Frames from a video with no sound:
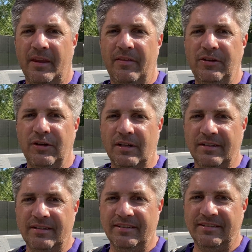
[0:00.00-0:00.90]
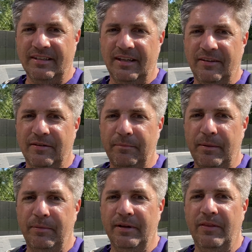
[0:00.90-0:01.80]
that you can see some
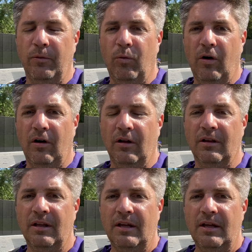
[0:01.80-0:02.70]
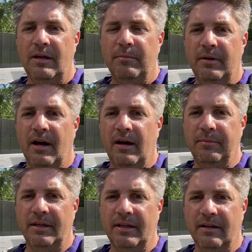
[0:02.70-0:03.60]
people in the wall behind
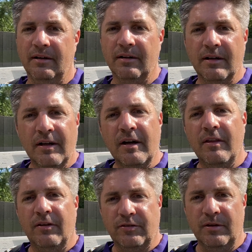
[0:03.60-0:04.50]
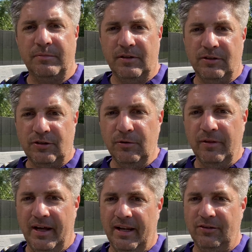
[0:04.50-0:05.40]
me here. There's something to
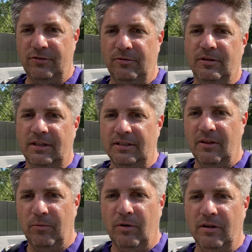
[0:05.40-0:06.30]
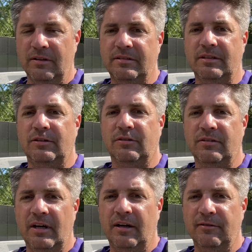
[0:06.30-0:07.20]
that as you look into the wall and see
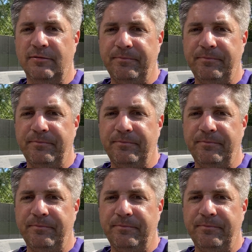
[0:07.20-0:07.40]
yourself.